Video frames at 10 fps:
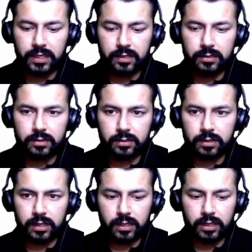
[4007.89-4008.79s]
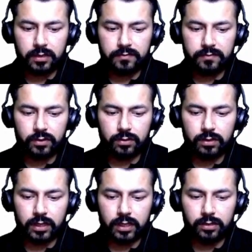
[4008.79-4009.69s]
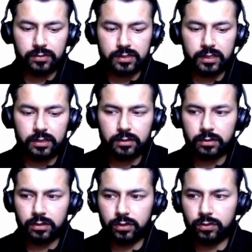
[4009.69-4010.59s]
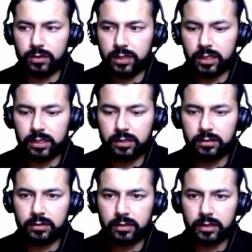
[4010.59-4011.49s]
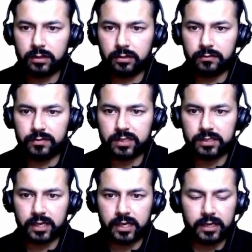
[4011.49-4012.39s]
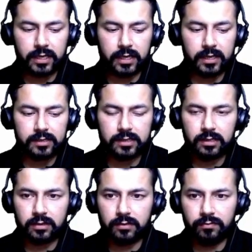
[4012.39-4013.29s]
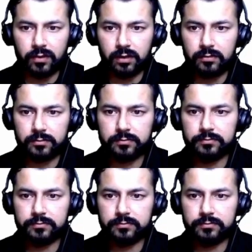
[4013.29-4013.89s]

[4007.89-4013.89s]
print df.loc only which is at indexing 1.